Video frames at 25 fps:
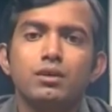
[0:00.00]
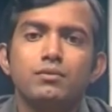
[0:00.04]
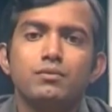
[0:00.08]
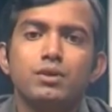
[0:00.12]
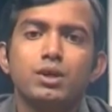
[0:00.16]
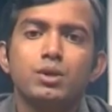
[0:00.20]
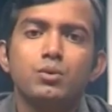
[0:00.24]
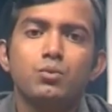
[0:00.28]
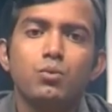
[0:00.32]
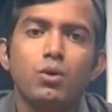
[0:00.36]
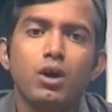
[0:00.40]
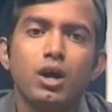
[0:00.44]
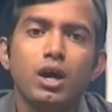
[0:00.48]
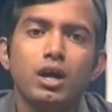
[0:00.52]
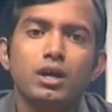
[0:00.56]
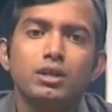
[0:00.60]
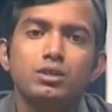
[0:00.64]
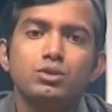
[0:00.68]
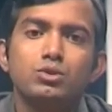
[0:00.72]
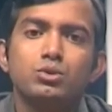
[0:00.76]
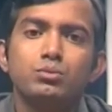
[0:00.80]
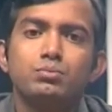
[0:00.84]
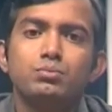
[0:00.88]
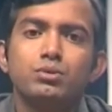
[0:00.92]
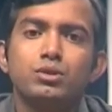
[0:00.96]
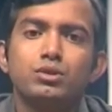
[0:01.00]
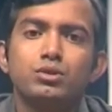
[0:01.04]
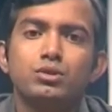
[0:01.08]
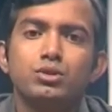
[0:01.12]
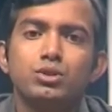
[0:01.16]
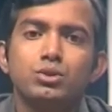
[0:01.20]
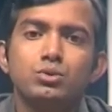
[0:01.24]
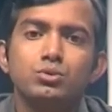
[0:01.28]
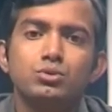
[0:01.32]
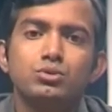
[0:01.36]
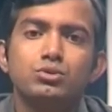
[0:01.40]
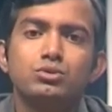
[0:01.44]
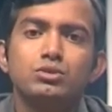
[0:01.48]
required to
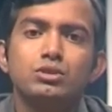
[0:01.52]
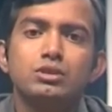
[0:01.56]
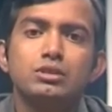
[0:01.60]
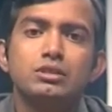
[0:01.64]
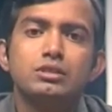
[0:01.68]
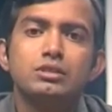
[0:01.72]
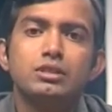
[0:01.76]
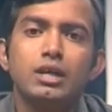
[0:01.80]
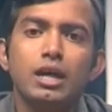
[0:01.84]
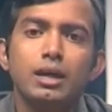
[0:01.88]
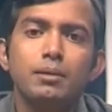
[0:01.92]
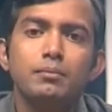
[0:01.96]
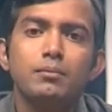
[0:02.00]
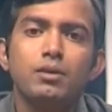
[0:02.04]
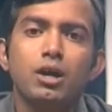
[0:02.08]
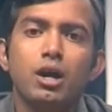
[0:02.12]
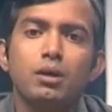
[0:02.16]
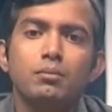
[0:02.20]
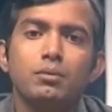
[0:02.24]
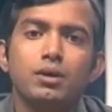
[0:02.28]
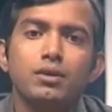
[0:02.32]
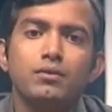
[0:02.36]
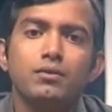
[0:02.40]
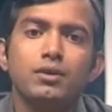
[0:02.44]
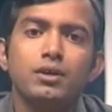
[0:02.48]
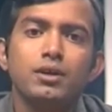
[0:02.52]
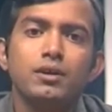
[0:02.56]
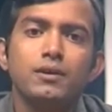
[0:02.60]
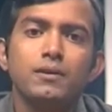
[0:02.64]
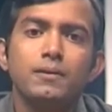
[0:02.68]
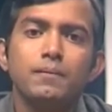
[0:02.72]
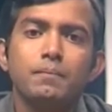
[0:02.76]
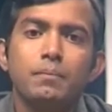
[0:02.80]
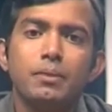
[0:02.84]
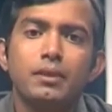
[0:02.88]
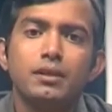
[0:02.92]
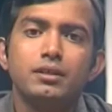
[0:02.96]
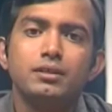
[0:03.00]
produce the same gamma
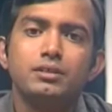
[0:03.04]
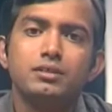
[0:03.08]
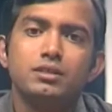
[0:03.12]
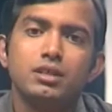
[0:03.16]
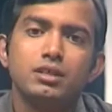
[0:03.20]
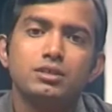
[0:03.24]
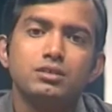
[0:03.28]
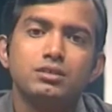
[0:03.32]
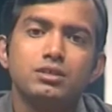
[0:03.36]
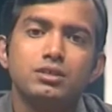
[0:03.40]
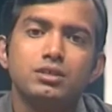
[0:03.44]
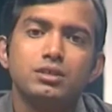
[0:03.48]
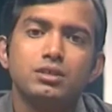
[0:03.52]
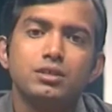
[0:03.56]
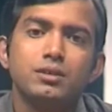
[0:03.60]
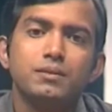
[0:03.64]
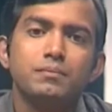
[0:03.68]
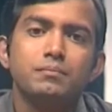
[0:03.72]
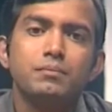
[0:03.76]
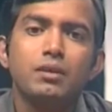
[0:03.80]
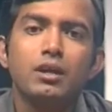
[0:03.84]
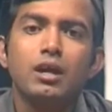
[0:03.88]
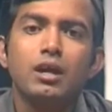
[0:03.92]
ray intensity.